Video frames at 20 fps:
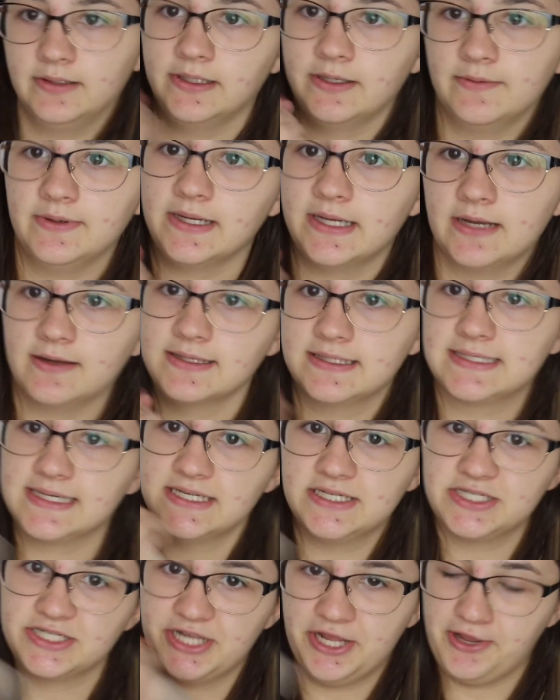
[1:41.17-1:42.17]
here we go. It
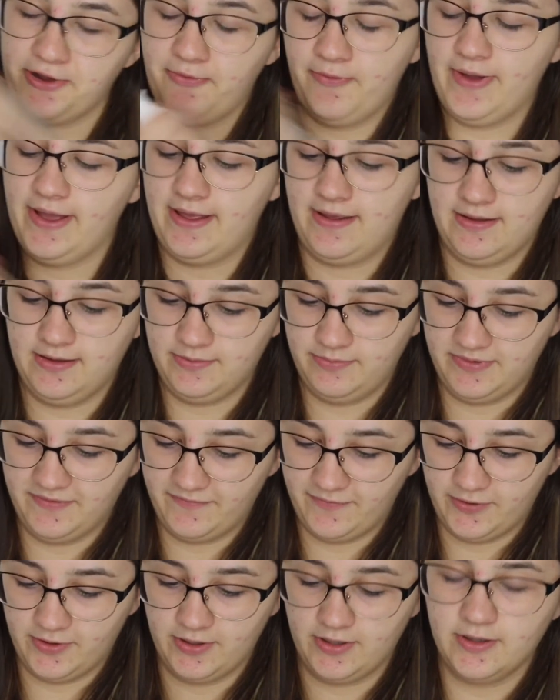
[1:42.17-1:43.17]
says shake well
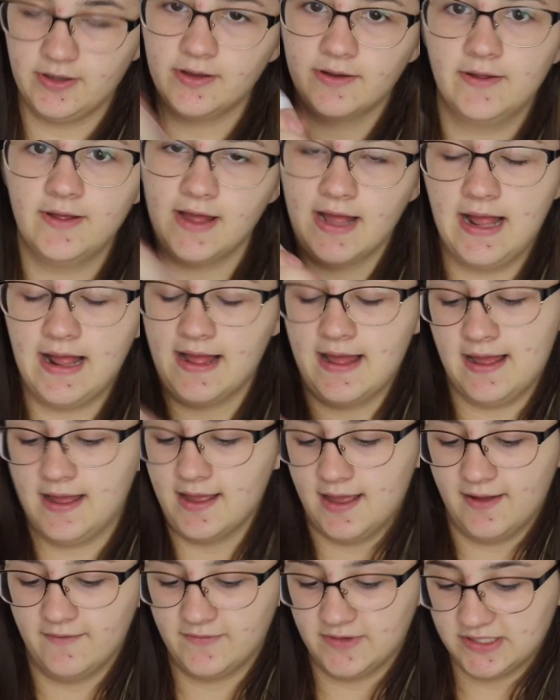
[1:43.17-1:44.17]
before
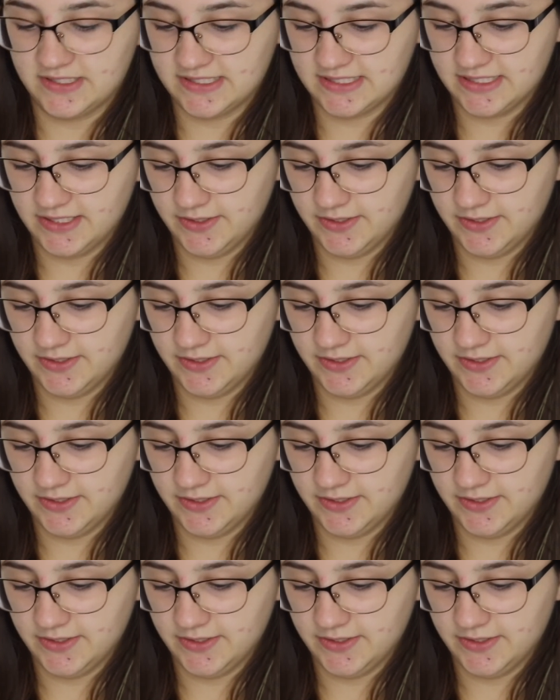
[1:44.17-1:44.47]
first